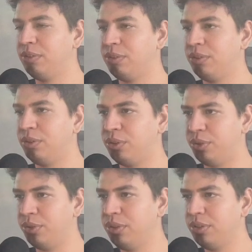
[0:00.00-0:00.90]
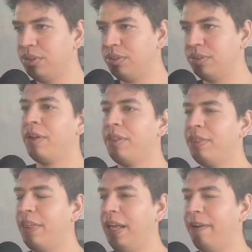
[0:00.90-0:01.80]
to true.
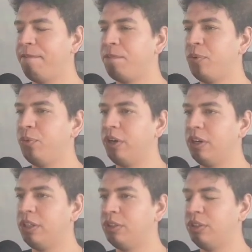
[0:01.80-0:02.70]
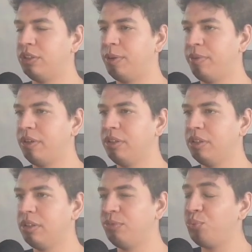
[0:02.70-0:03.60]
Then we're gonna do something.
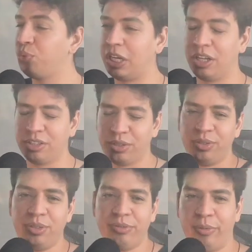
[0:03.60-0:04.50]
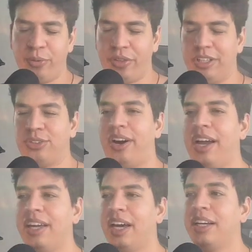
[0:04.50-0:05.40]
We can also, well, with a
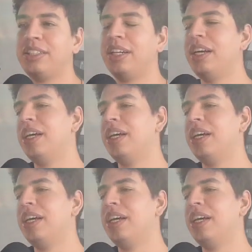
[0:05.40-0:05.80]
try catch